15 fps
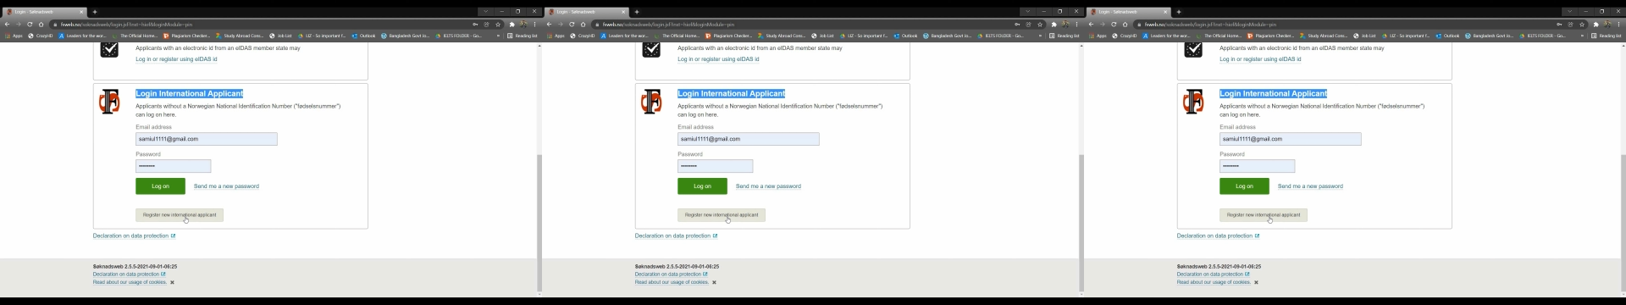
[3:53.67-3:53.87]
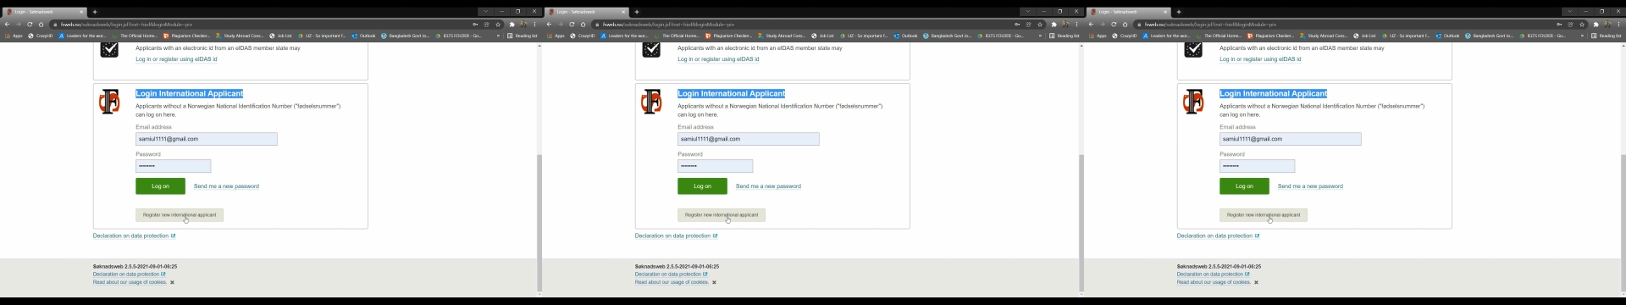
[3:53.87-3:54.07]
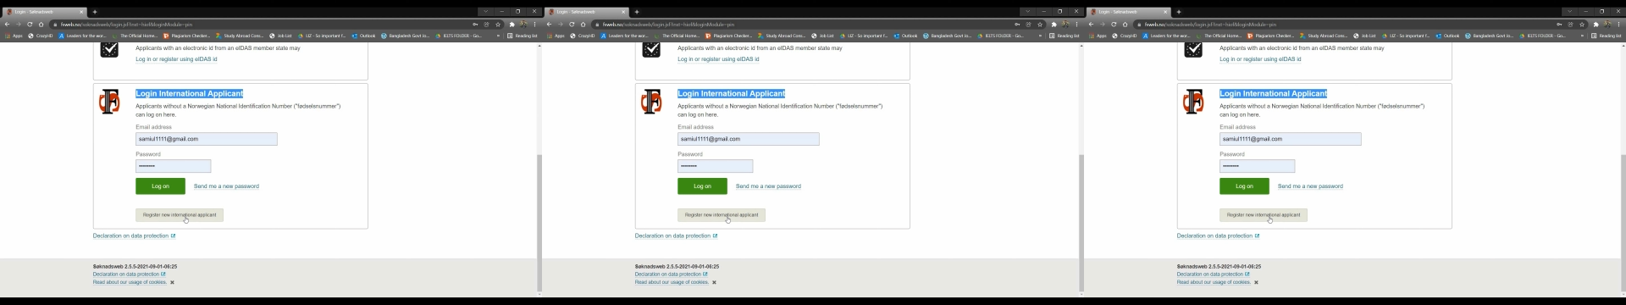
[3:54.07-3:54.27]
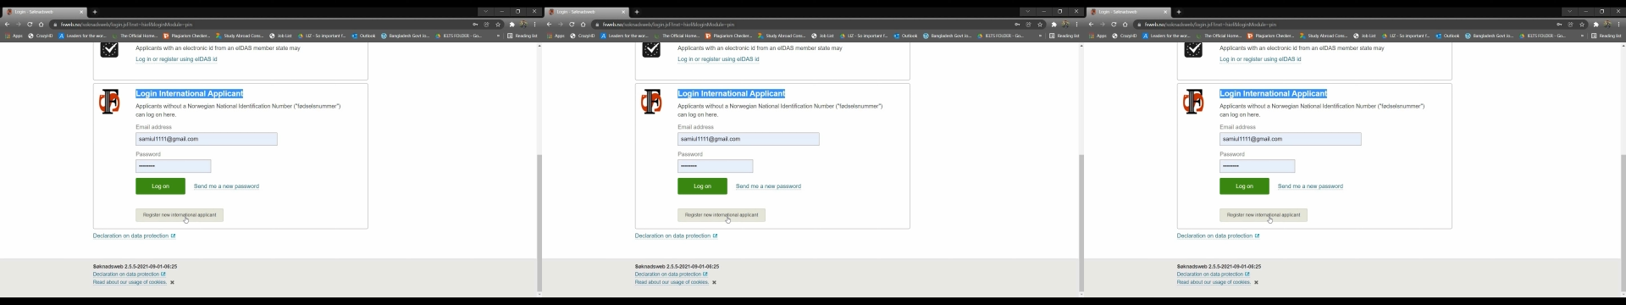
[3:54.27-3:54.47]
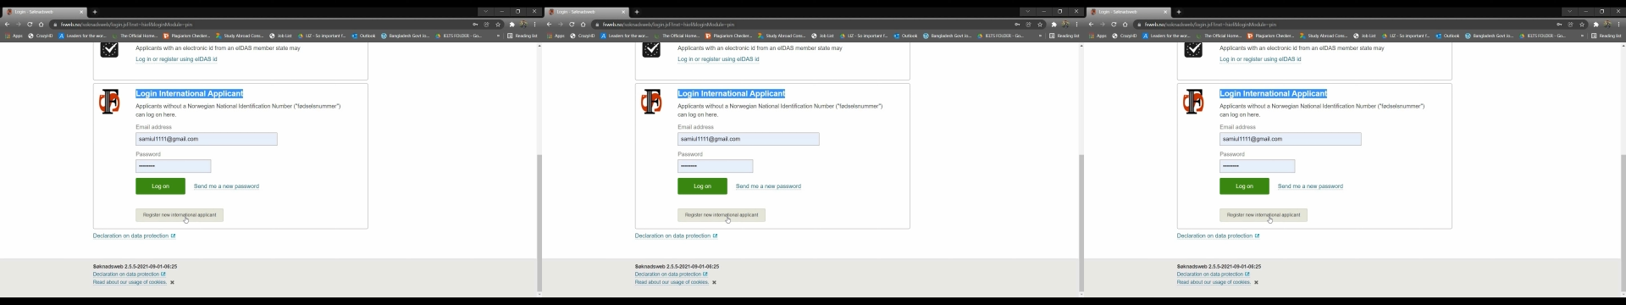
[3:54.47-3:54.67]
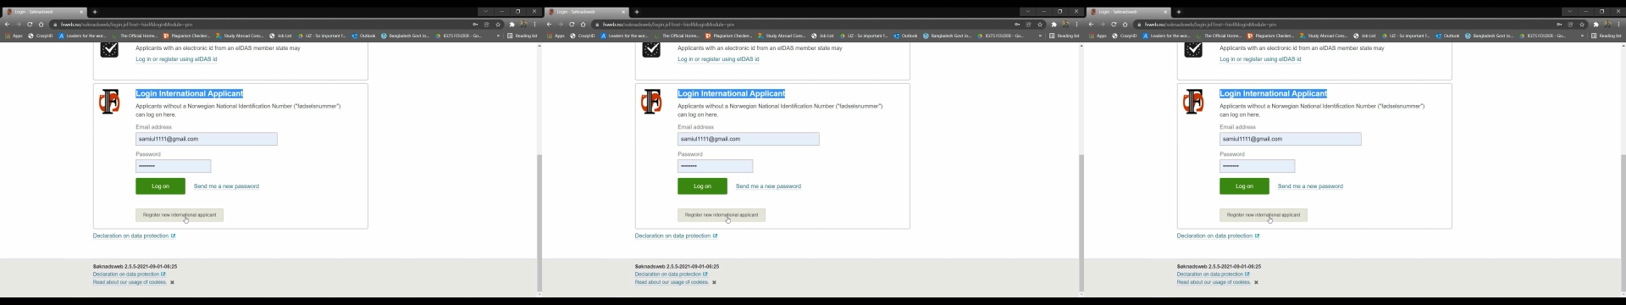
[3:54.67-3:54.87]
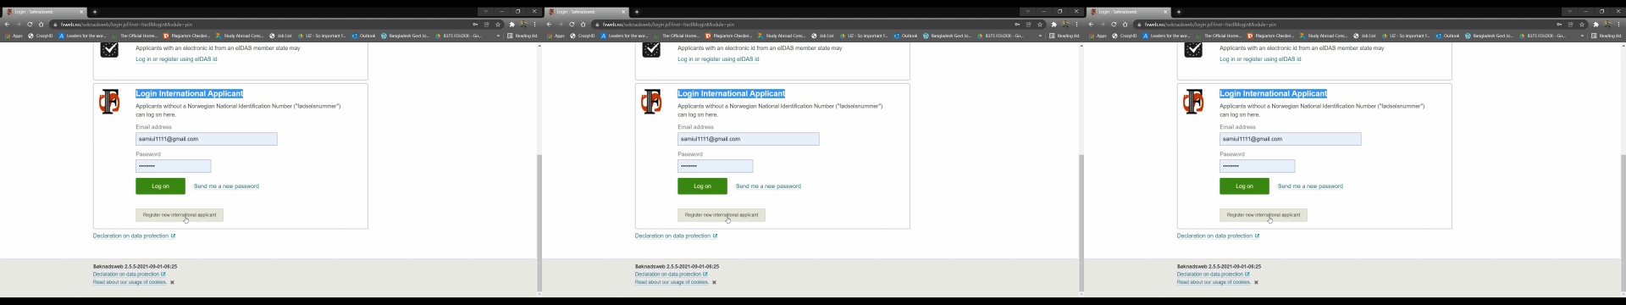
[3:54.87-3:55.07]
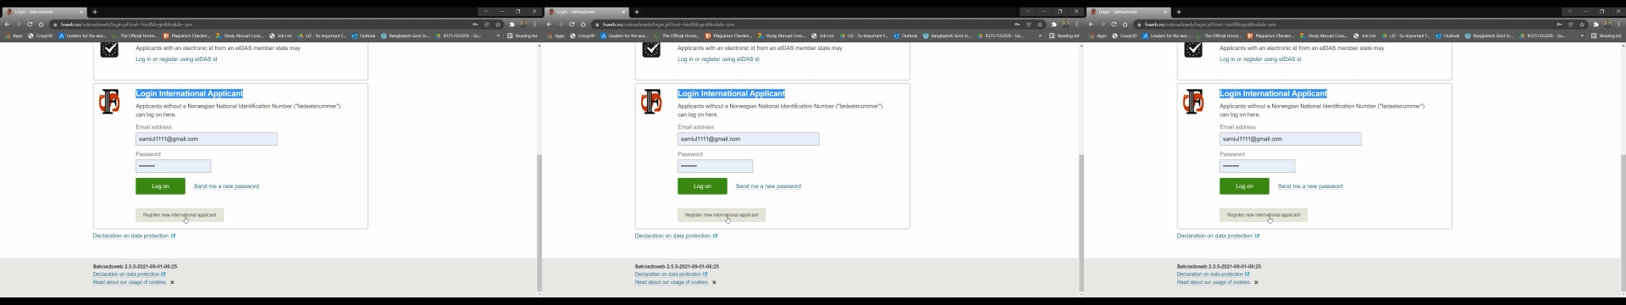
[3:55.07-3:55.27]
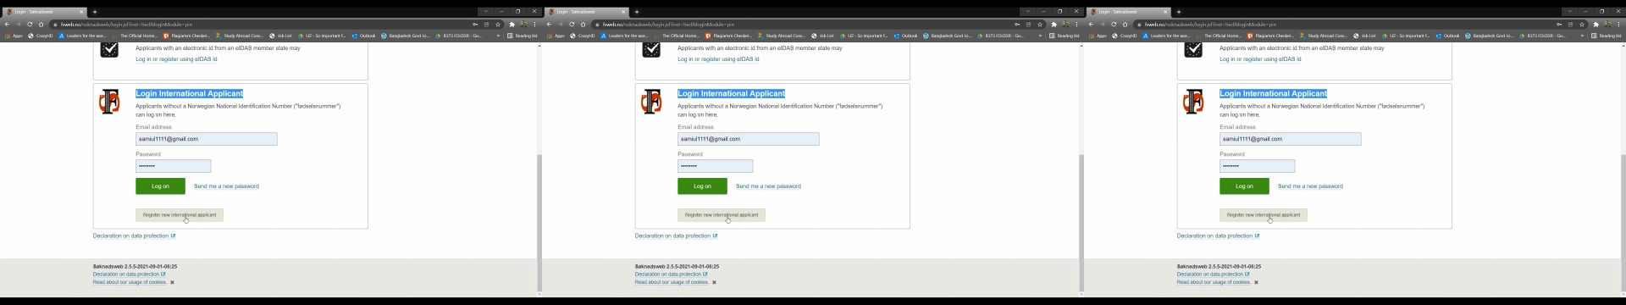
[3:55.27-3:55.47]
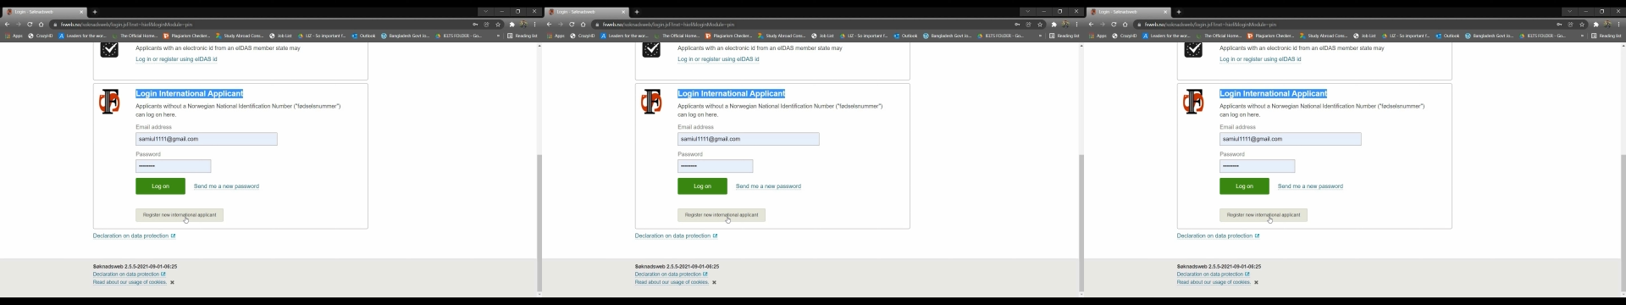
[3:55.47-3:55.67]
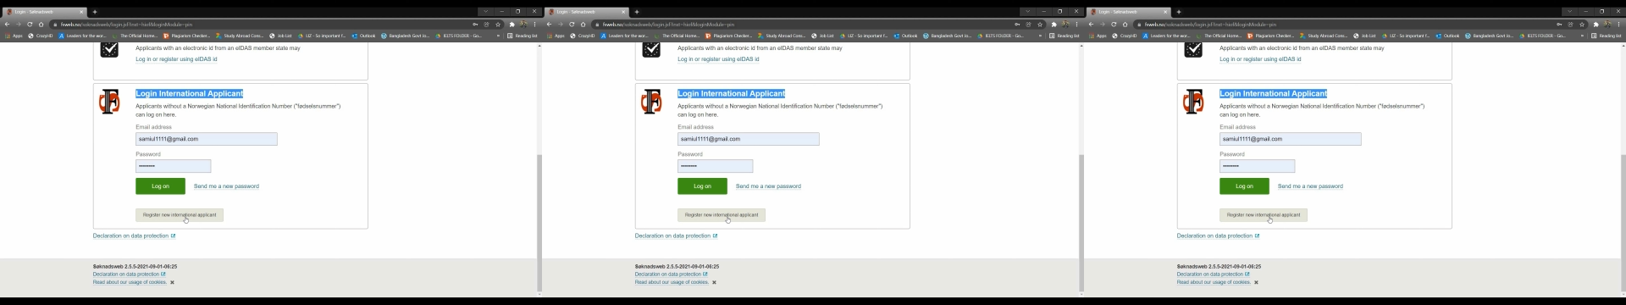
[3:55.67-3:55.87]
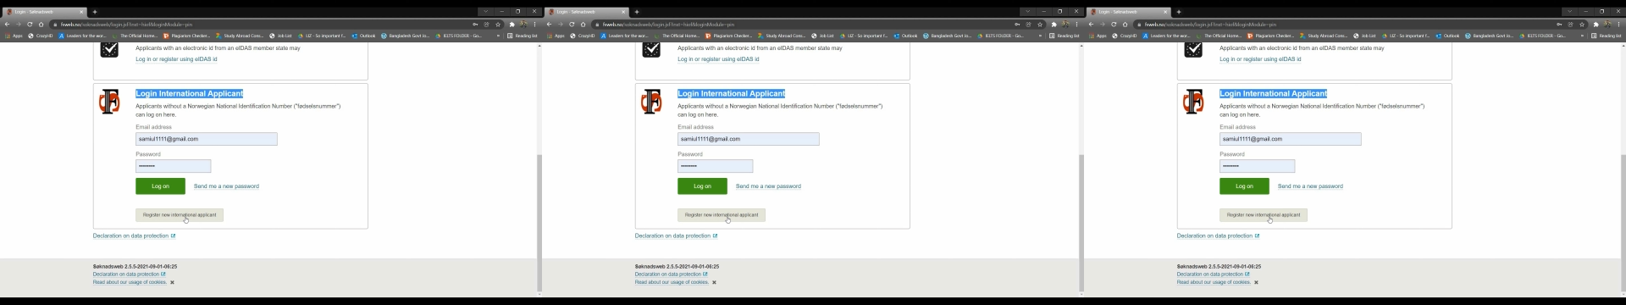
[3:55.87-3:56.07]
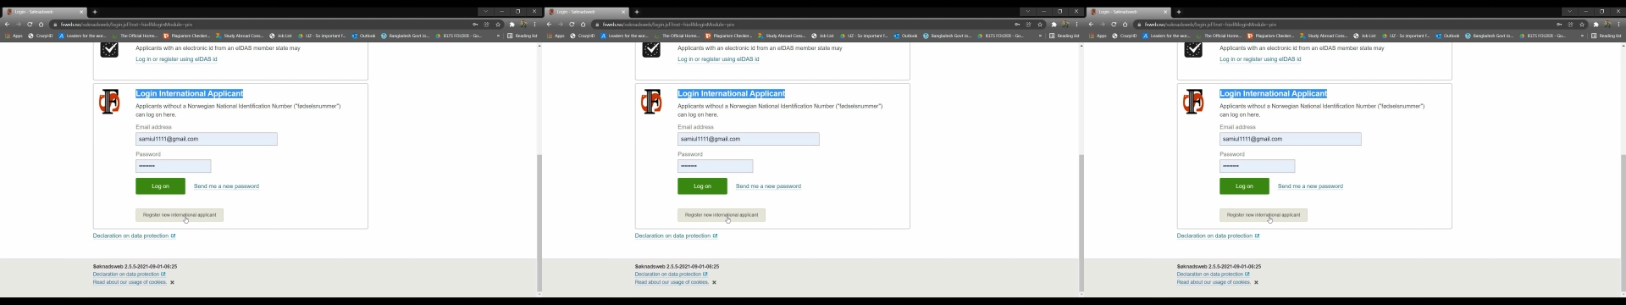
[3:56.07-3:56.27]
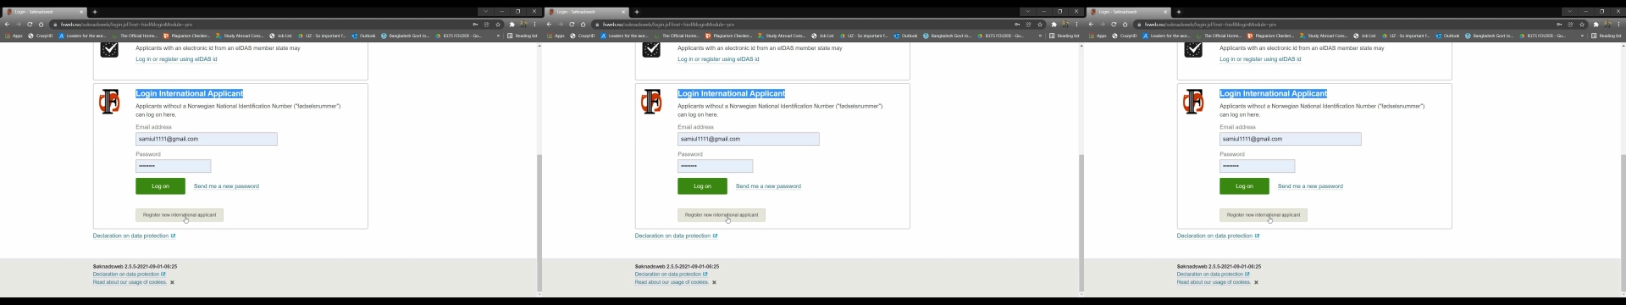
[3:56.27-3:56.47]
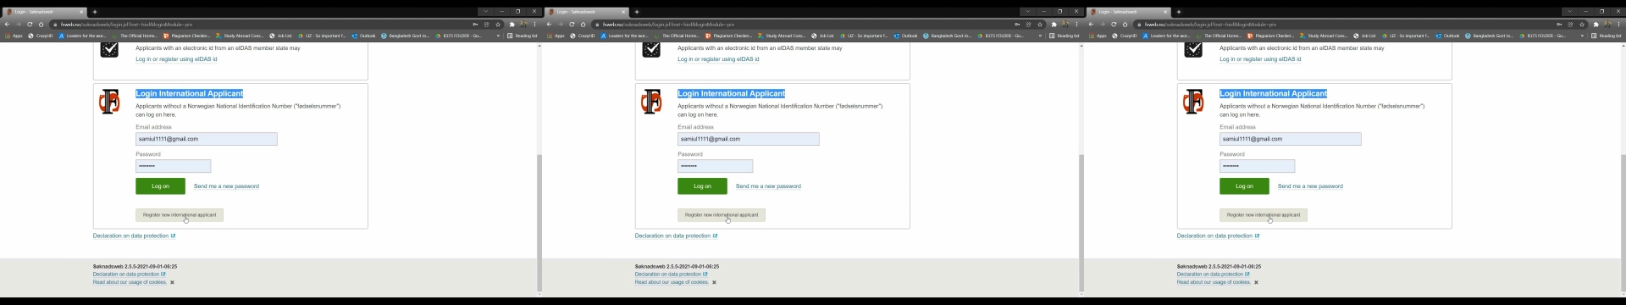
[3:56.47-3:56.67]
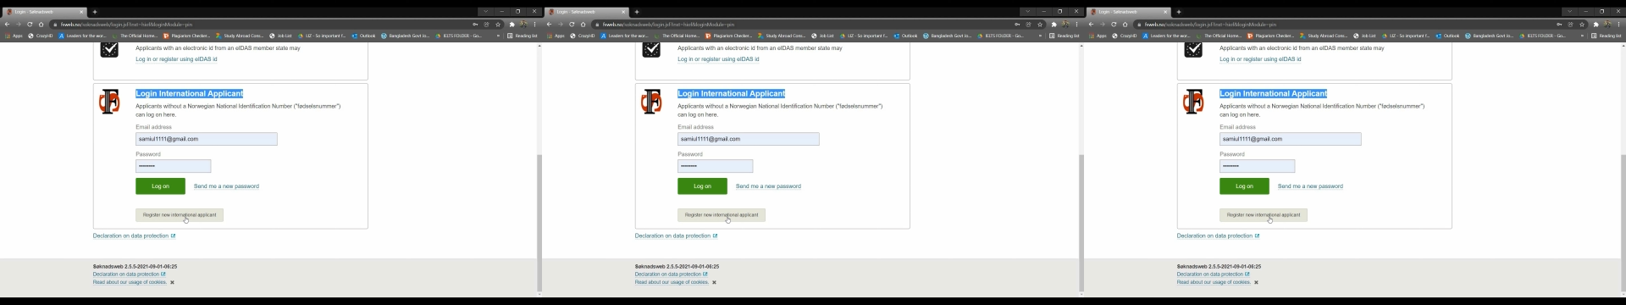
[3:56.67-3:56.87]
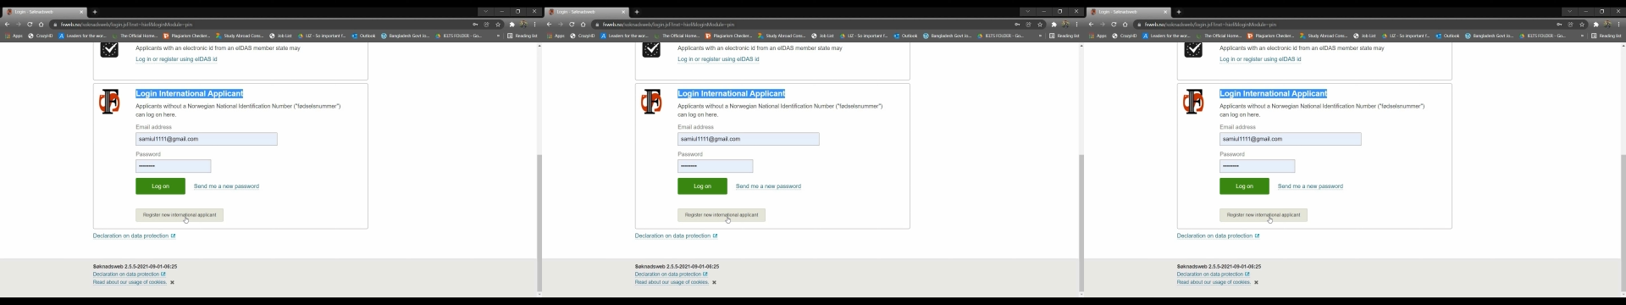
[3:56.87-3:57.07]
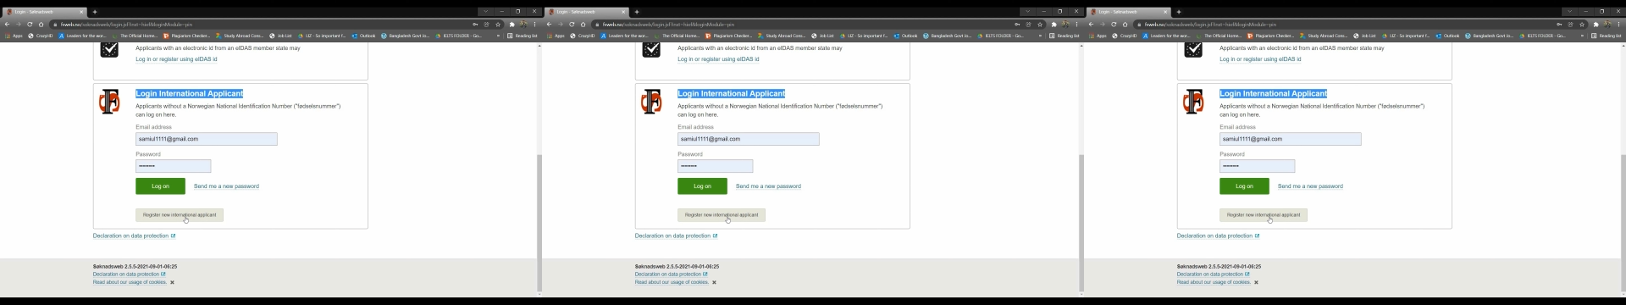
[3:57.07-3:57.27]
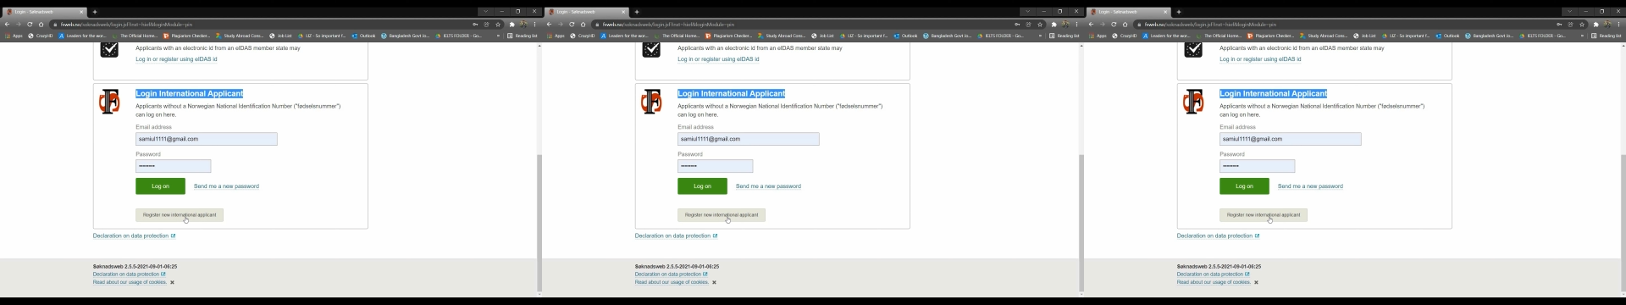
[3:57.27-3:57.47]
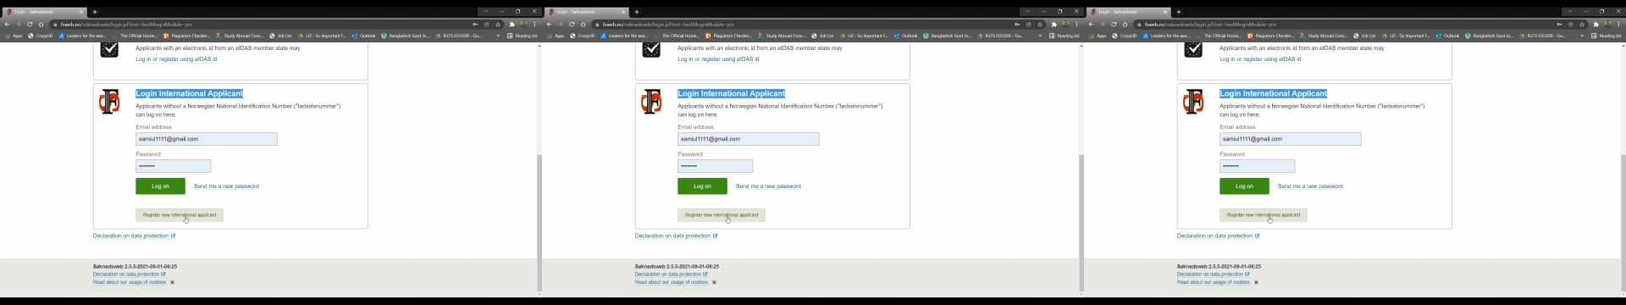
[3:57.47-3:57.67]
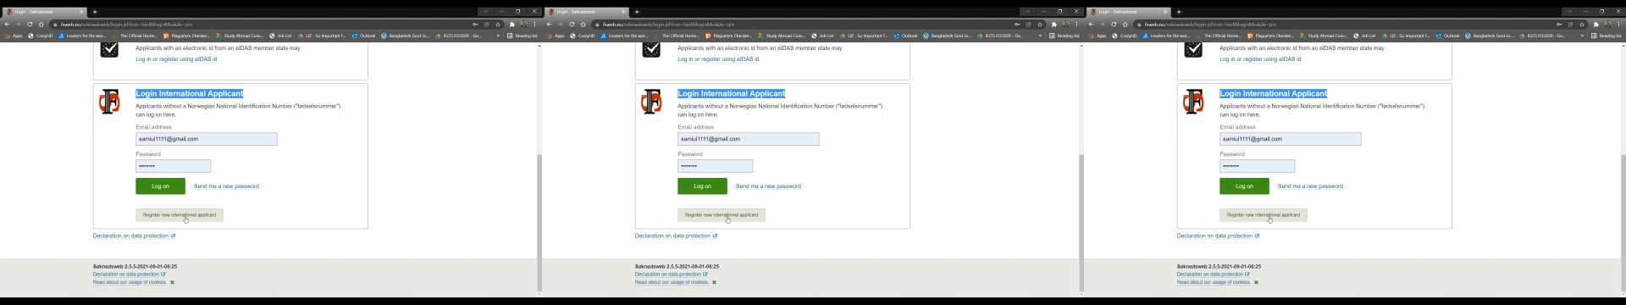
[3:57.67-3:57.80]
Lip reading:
Nobody's mouth can be seen.